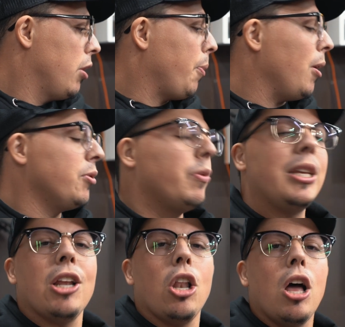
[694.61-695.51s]
The problem is we
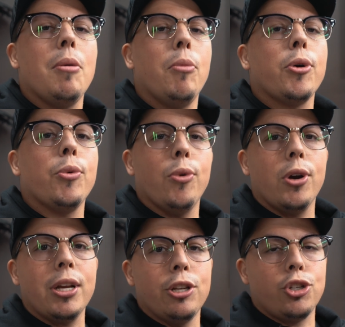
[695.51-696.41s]
did a lot more
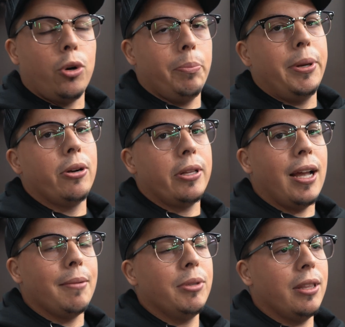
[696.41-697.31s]
work in a short period of
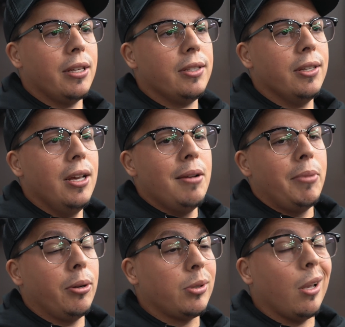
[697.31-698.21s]
time to this,
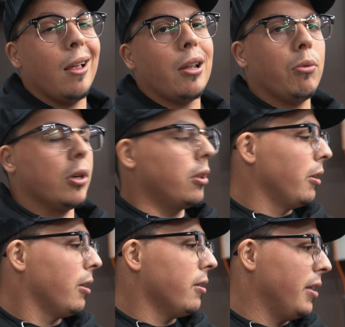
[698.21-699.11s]
but there was a lot of work
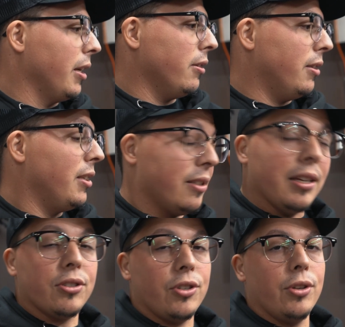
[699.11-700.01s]
done to the
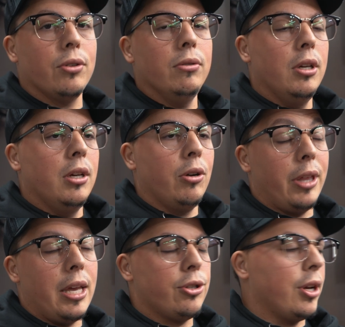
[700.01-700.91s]
CSX2 or
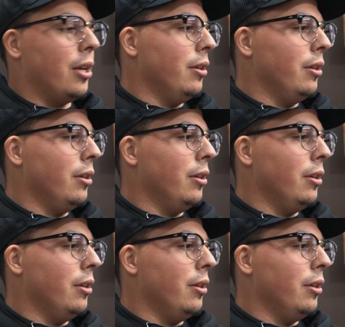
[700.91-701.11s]
the HN.